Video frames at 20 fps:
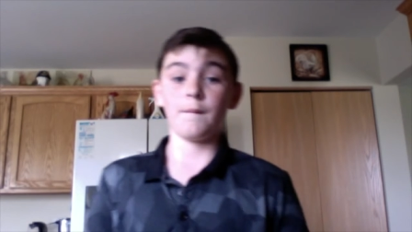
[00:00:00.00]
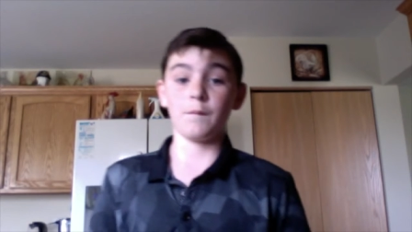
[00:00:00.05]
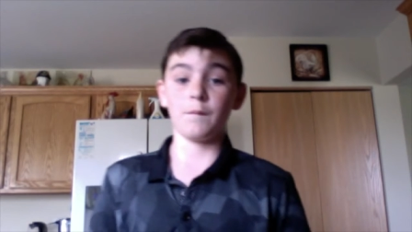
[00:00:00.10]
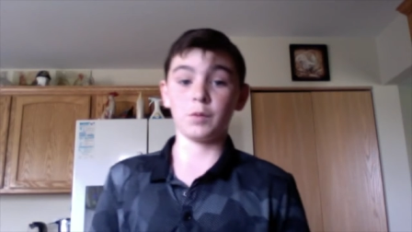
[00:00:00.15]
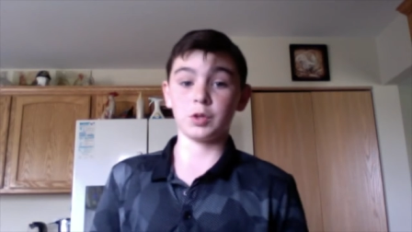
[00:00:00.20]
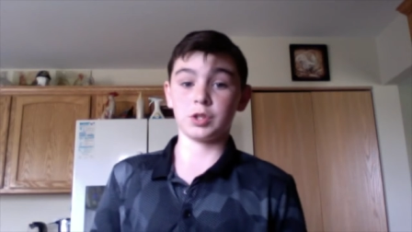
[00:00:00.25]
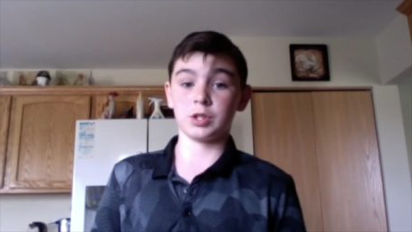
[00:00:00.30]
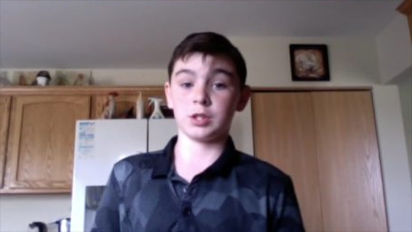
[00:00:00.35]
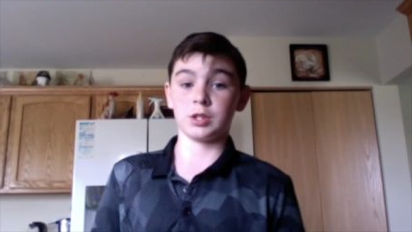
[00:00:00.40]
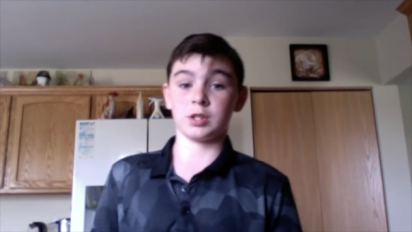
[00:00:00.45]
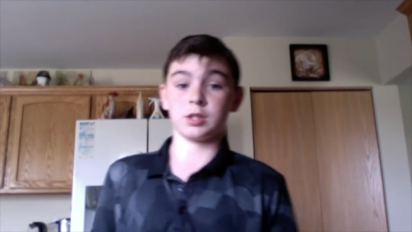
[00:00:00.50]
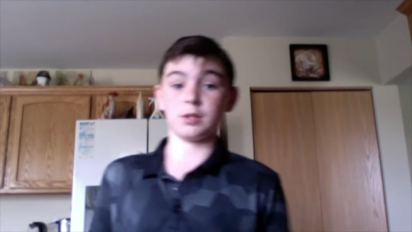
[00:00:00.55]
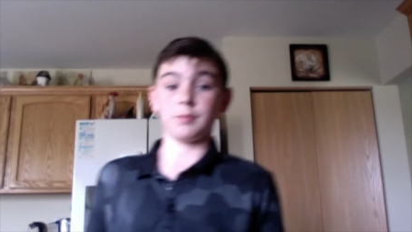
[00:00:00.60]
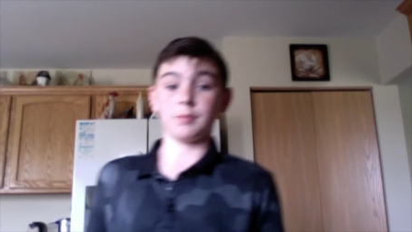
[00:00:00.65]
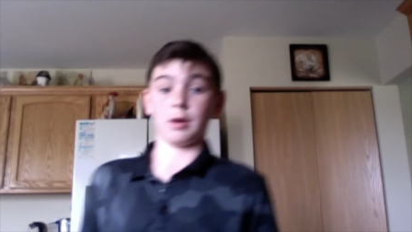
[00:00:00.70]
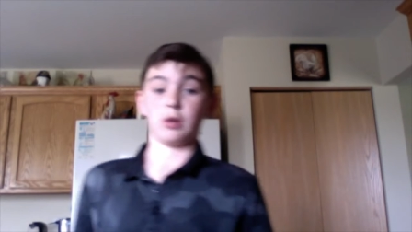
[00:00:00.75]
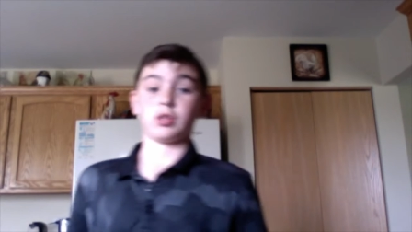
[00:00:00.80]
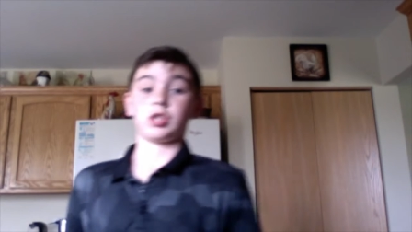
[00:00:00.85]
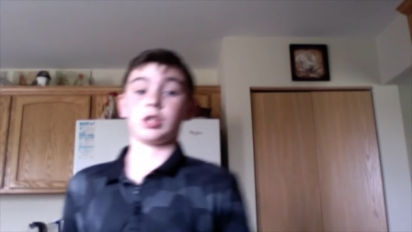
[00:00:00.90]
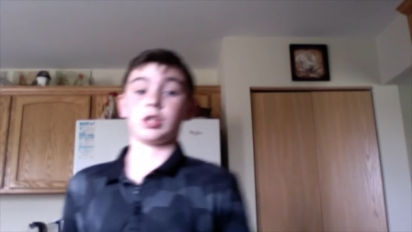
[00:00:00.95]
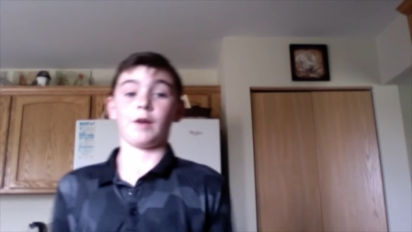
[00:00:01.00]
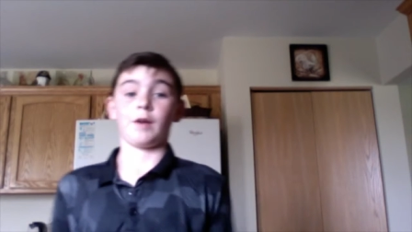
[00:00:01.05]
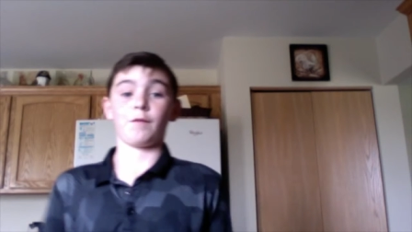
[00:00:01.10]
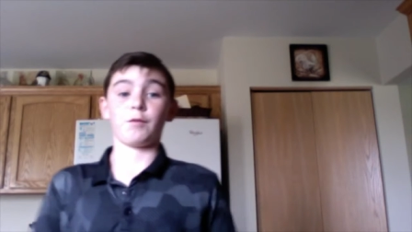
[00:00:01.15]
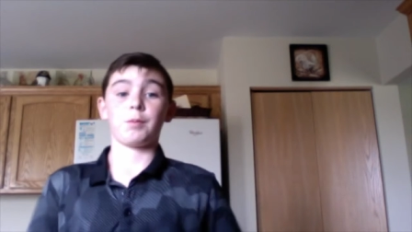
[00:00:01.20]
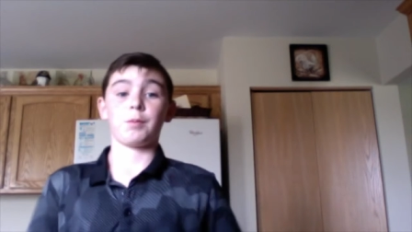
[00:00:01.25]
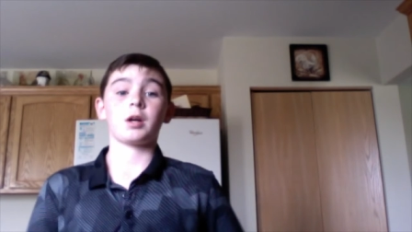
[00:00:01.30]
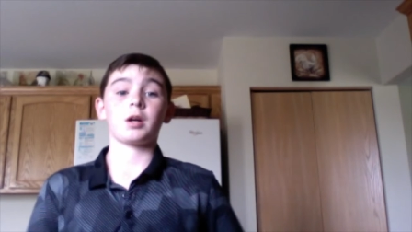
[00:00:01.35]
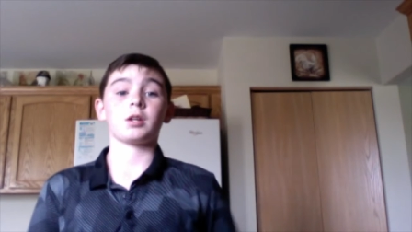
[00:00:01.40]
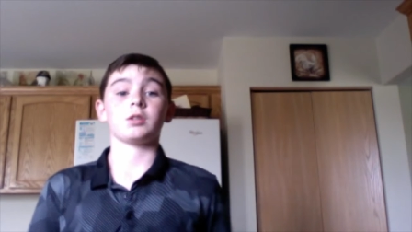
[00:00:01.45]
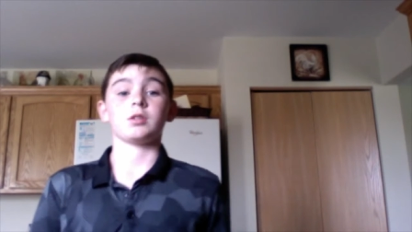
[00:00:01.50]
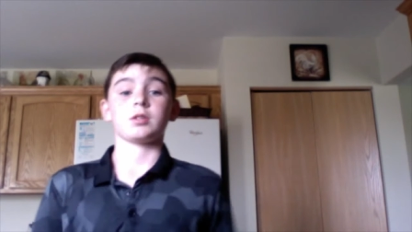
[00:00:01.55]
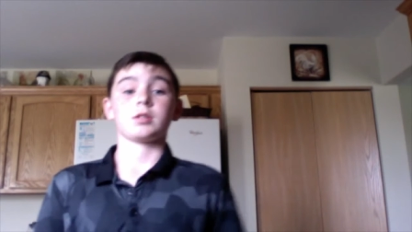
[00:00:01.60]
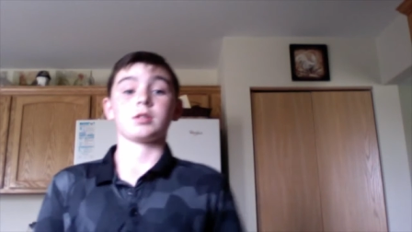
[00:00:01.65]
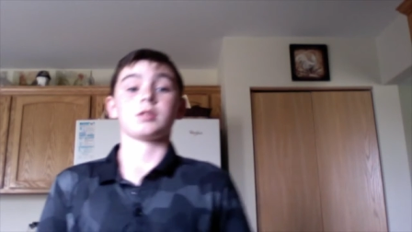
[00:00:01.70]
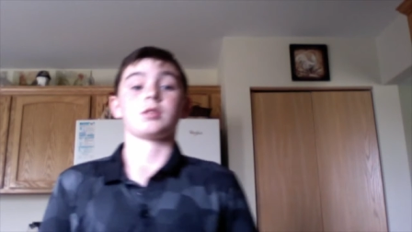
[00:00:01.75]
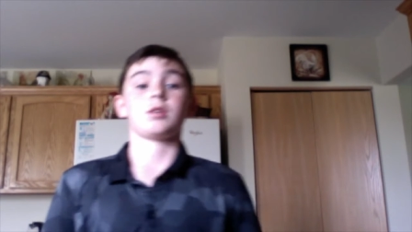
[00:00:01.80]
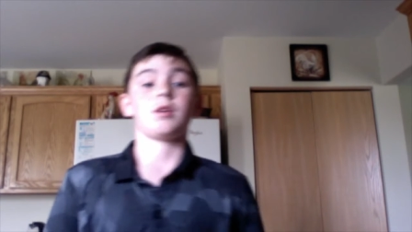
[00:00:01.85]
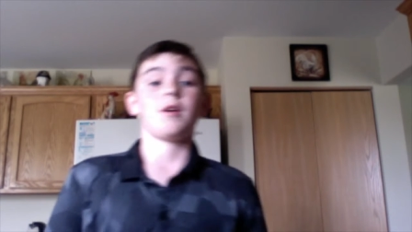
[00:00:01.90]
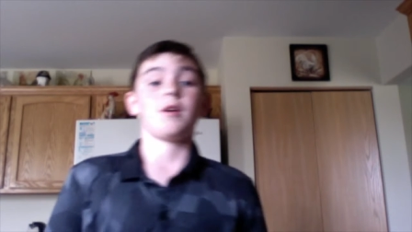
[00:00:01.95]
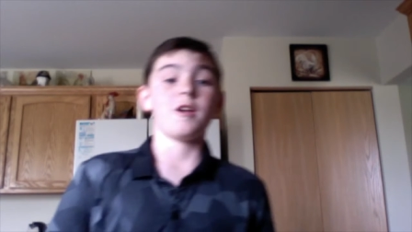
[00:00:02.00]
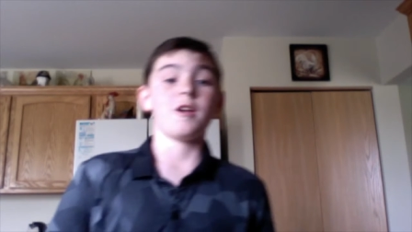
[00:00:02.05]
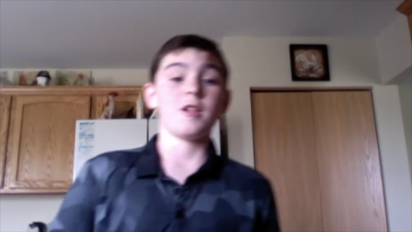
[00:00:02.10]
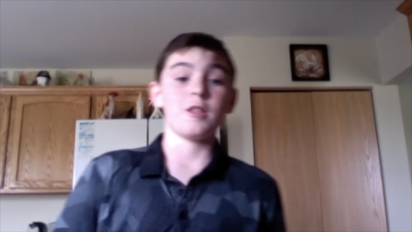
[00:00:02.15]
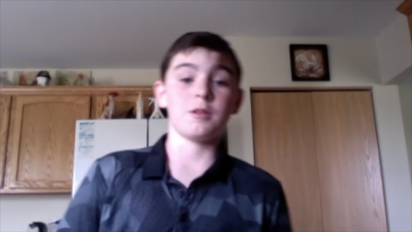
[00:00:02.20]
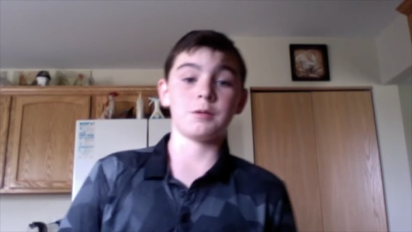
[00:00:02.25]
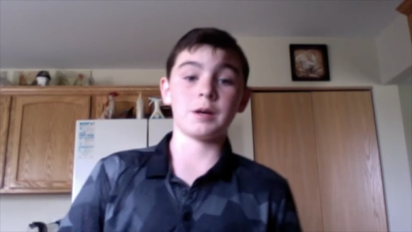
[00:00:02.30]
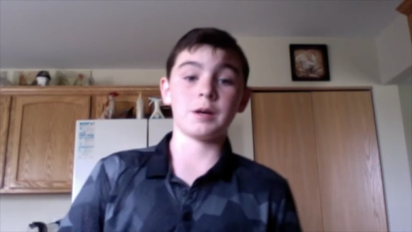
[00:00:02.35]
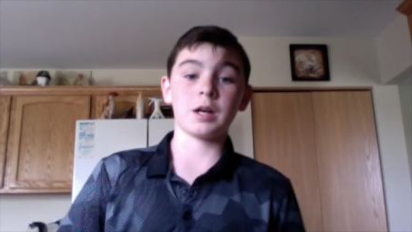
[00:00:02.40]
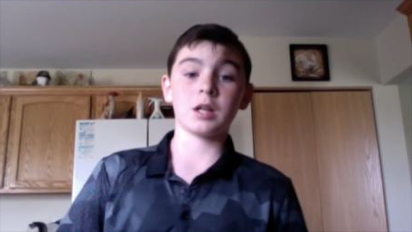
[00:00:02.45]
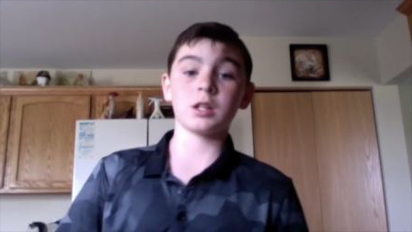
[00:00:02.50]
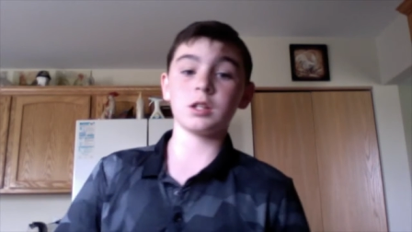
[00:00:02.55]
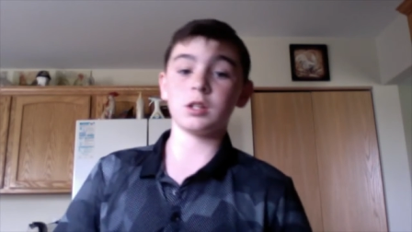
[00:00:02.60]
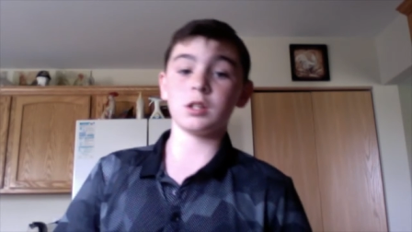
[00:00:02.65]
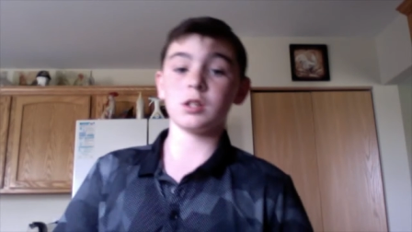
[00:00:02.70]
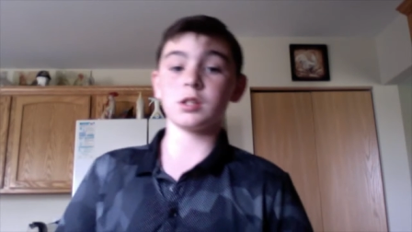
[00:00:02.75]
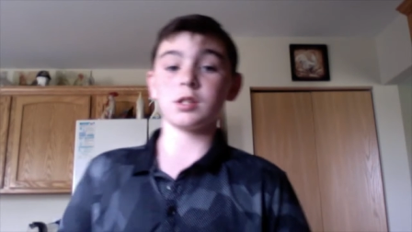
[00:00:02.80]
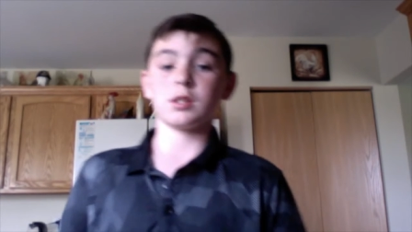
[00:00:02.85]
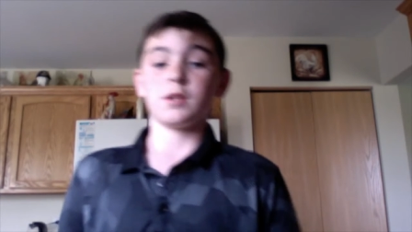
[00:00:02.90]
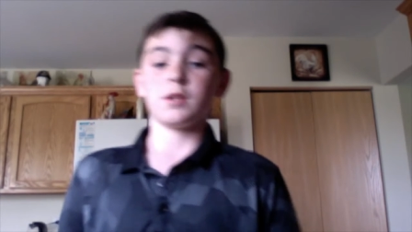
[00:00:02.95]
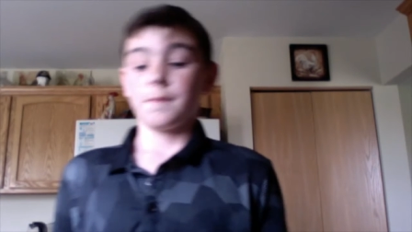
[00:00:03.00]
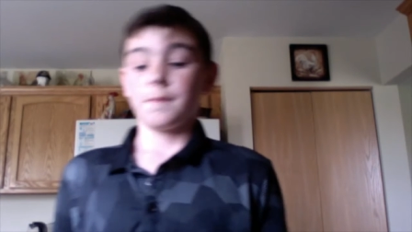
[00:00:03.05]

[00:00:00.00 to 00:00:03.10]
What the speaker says: which is the motion of the particles. The particles